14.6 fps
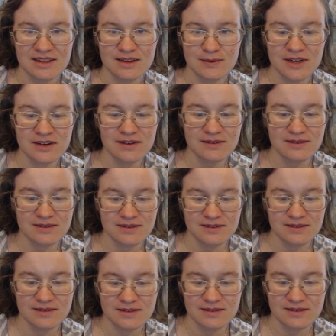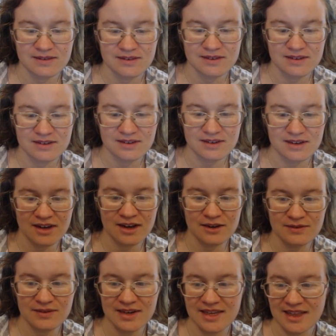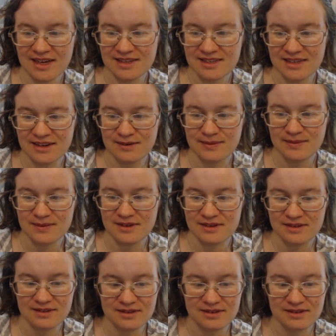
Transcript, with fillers: There we go. Hopefully that's helped.